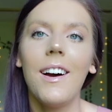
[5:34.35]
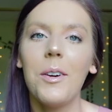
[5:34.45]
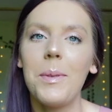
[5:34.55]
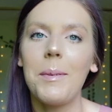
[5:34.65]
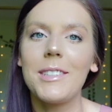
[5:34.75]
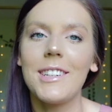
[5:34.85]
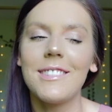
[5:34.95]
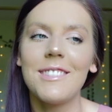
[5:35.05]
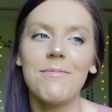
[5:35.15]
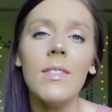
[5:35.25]
Hope that makes
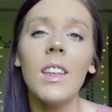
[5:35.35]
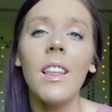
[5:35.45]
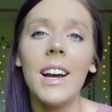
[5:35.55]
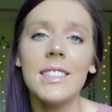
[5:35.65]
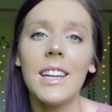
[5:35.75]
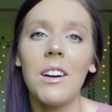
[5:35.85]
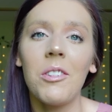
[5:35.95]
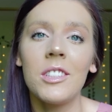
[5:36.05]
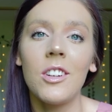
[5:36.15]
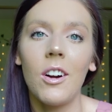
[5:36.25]
sense. The last thing I
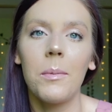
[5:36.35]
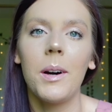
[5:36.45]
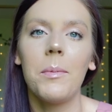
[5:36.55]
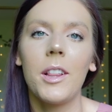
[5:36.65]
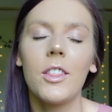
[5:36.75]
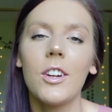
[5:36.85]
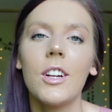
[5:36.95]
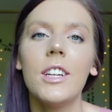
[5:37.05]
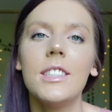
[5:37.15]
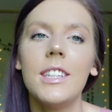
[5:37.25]
want to talk about, my
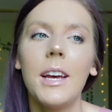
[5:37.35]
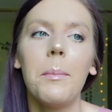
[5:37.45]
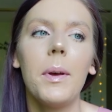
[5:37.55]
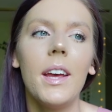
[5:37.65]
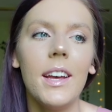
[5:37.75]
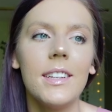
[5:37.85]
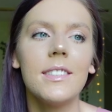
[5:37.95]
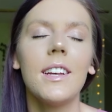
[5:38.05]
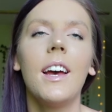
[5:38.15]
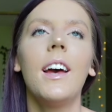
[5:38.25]
third tip, is